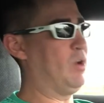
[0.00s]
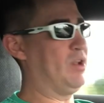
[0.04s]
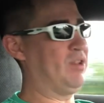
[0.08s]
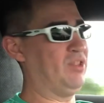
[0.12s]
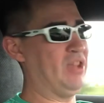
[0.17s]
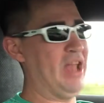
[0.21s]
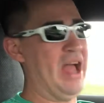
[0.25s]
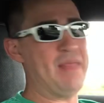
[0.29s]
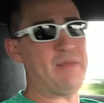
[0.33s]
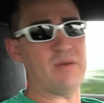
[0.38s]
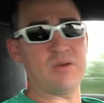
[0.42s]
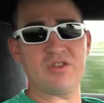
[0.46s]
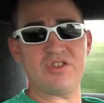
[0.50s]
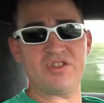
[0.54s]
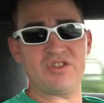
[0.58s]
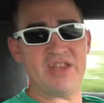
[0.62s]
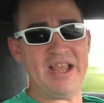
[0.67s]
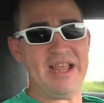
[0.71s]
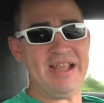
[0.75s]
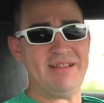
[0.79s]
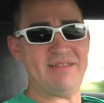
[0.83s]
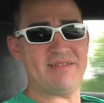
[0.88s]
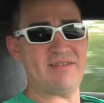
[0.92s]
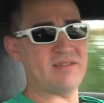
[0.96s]
with leather
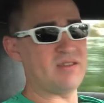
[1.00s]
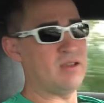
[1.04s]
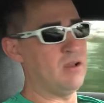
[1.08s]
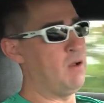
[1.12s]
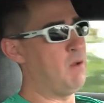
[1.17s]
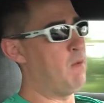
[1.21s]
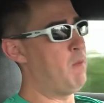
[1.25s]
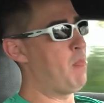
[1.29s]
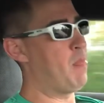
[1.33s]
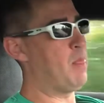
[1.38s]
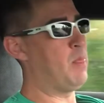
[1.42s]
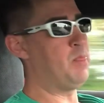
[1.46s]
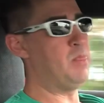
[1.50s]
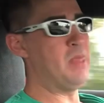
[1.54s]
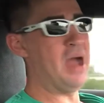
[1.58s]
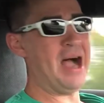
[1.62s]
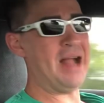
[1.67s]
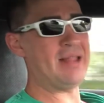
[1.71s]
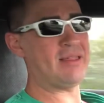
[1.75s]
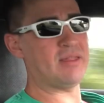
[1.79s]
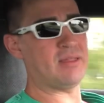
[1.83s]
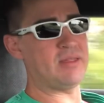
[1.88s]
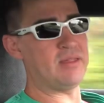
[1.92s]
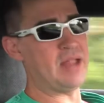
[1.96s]
seats,
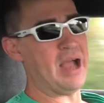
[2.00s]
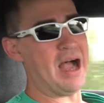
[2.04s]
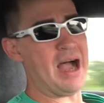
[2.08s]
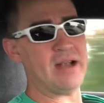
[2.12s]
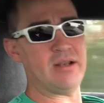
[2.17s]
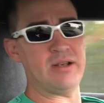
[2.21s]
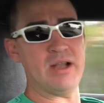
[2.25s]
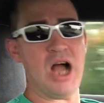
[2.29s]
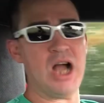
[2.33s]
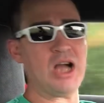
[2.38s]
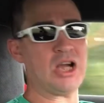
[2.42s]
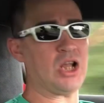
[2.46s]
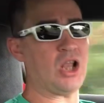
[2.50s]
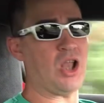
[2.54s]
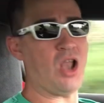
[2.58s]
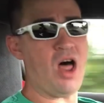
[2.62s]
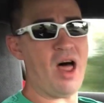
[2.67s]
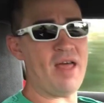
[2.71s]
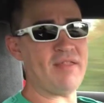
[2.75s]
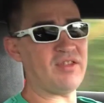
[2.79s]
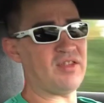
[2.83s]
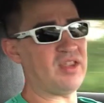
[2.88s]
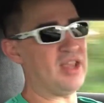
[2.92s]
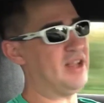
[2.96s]
not
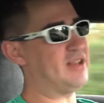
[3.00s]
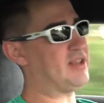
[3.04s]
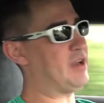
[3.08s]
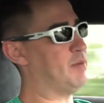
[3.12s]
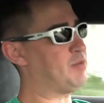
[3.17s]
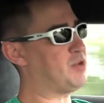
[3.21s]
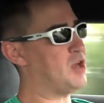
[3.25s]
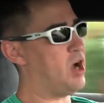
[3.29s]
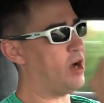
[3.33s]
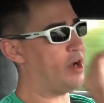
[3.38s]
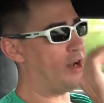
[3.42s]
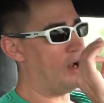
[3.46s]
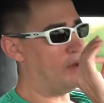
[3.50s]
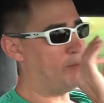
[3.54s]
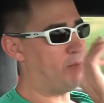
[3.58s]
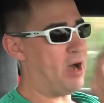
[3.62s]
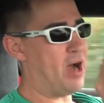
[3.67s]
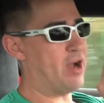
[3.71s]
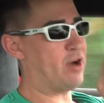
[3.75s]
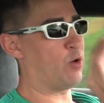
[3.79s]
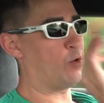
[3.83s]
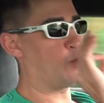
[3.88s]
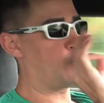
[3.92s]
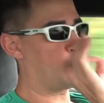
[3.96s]
cloth seats. I'm talking
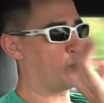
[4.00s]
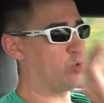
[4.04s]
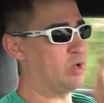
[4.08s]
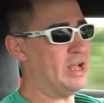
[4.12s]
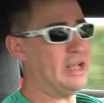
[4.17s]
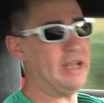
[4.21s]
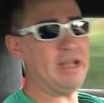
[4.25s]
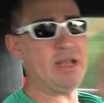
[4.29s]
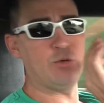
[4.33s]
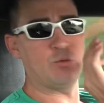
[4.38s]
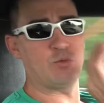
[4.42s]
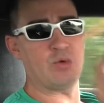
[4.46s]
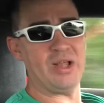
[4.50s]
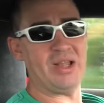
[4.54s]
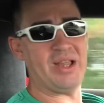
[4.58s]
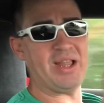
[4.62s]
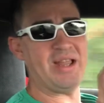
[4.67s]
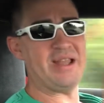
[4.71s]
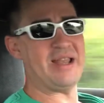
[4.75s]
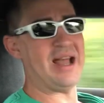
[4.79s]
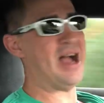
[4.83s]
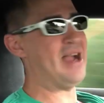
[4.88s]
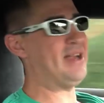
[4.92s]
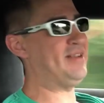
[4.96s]
about a really, really
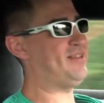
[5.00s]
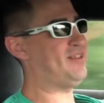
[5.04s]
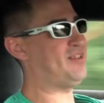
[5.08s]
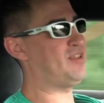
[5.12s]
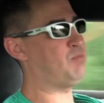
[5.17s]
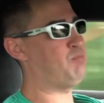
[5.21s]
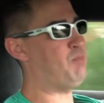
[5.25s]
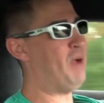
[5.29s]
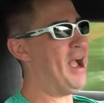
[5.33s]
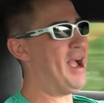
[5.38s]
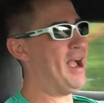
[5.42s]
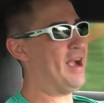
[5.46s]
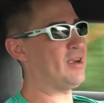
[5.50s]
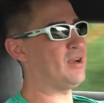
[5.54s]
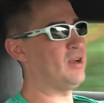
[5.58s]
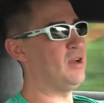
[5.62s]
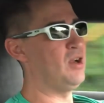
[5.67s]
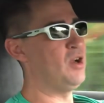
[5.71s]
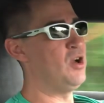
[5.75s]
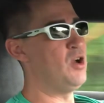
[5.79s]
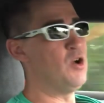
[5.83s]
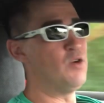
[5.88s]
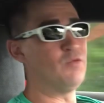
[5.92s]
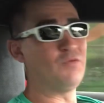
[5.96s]
nice spec
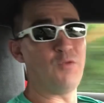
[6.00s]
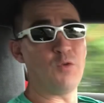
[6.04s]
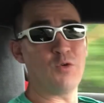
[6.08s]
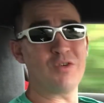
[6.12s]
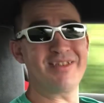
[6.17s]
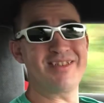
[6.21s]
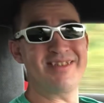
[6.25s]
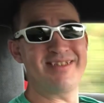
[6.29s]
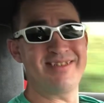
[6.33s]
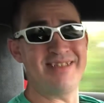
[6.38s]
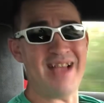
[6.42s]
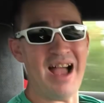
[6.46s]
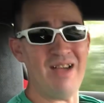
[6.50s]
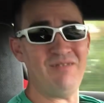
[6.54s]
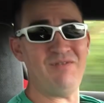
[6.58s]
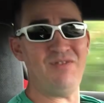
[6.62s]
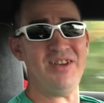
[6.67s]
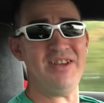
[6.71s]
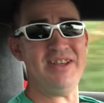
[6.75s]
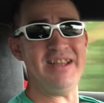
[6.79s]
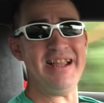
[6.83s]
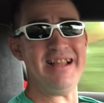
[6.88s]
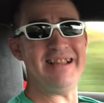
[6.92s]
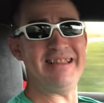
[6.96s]
for
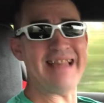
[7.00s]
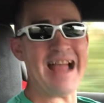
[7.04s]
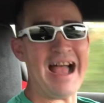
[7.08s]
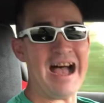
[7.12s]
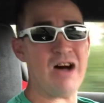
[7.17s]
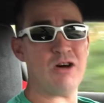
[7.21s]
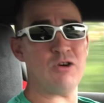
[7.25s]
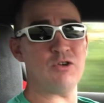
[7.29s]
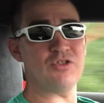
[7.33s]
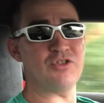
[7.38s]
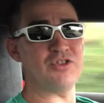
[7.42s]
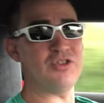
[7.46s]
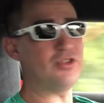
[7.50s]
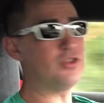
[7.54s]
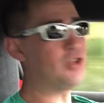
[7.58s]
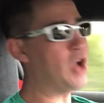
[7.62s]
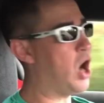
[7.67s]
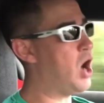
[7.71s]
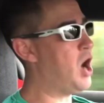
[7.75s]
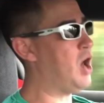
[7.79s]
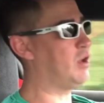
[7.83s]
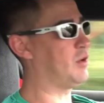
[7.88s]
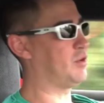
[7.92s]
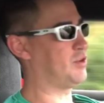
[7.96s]

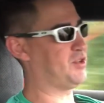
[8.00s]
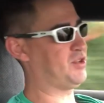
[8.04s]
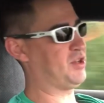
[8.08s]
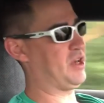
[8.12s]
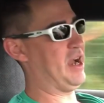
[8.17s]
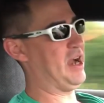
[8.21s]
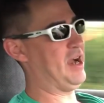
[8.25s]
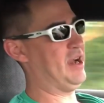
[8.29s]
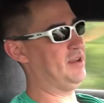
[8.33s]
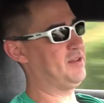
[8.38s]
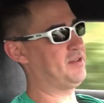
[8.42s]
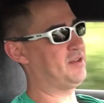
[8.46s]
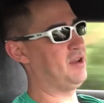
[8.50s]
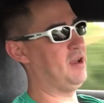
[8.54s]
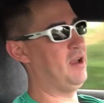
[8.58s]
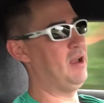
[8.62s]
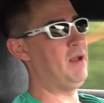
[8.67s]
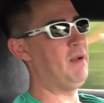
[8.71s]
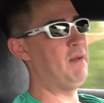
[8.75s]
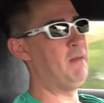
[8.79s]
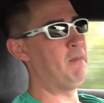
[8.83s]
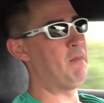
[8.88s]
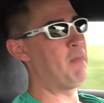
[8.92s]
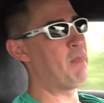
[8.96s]
$70,000, guys.
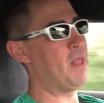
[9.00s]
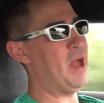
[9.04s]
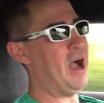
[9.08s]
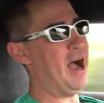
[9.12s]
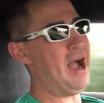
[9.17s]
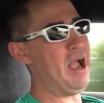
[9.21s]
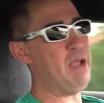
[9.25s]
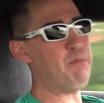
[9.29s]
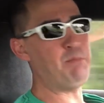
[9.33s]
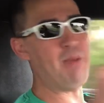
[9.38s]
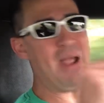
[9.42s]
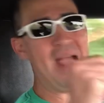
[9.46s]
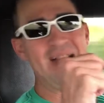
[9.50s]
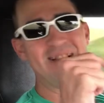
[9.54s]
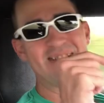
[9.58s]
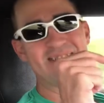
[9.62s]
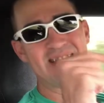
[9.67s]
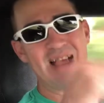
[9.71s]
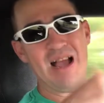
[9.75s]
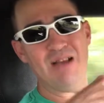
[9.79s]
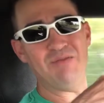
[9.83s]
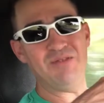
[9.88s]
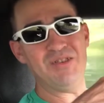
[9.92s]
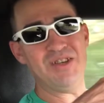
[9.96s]
I paid
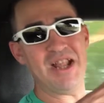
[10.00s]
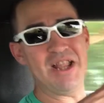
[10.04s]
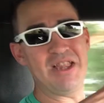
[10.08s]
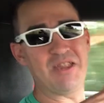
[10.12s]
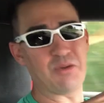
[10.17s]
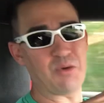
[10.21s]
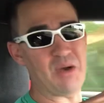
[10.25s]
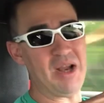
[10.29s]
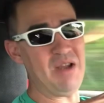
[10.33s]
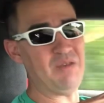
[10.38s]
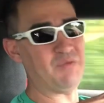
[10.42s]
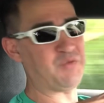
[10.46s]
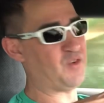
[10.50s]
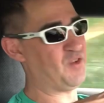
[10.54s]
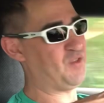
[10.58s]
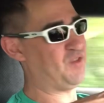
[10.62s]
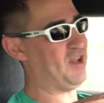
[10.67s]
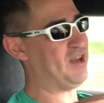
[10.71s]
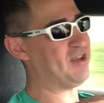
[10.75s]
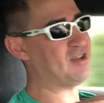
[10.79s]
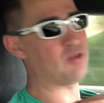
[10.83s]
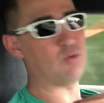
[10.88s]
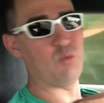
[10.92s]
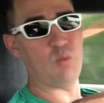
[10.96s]
$73,000 for
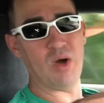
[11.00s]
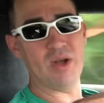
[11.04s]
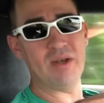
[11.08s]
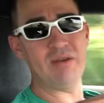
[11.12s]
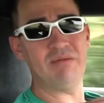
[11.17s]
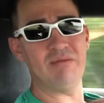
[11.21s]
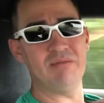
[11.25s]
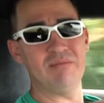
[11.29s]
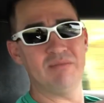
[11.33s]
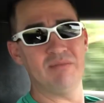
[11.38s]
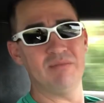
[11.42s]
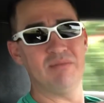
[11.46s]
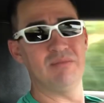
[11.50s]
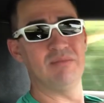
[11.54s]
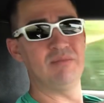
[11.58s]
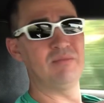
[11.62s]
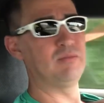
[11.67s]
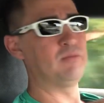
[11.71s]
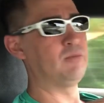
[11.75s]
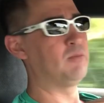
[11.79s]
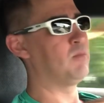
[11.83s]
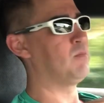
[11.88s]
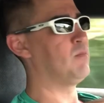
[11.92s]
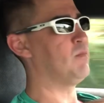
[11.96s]
this one.
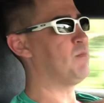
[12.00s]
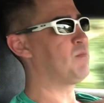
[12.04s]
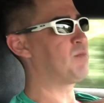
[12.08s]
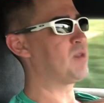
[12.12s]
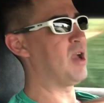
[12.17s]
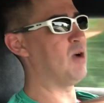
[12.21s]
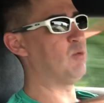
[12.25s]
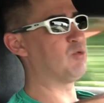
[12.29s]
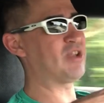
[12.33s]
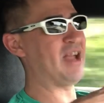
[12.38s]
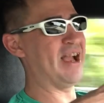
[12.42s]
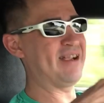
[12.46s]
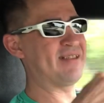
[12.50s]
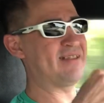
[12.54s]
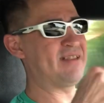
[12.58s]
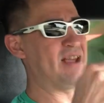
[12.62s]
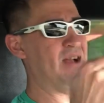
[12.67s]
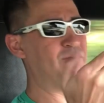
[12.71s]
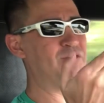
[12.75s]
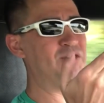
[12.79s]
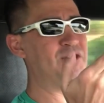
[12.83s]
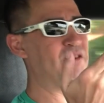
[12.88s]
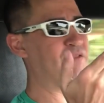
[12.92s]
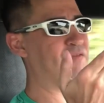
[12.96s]
It was like
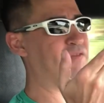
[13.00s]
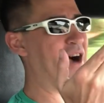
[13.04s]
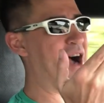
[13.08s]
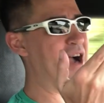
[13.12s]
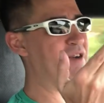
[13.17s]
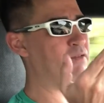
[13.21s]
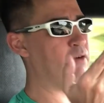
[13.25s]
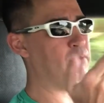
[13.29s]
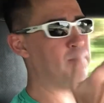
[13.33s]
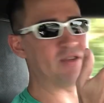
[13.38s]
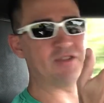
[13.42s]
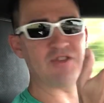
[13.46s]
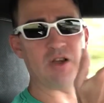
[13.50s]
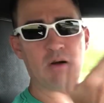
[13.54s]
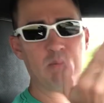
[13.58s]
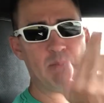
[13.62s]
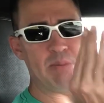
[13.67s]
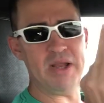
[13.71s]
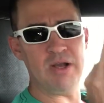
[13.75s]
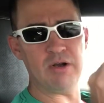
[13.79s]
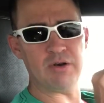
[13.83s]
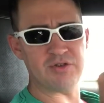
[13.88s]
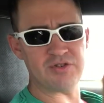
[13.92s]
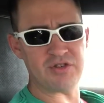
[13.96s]
$75
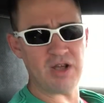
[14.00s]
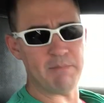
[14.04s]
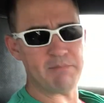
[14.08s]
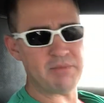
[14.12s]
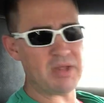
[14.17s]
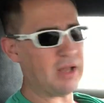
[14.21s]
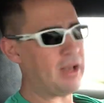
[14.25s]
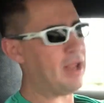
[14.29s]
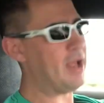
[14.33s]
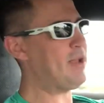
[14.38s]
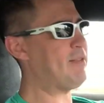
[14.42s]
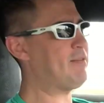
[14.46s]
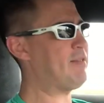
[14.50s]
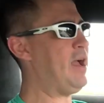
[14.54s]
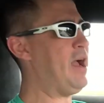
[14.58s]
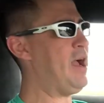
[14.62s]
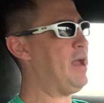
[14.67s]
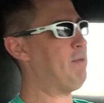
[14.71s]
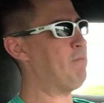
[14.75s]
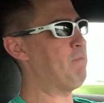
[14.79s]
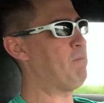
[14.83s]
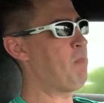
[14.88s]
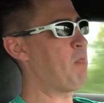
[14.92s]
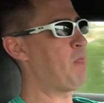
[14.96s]
MSRP or something like
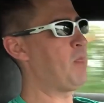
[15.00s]
that.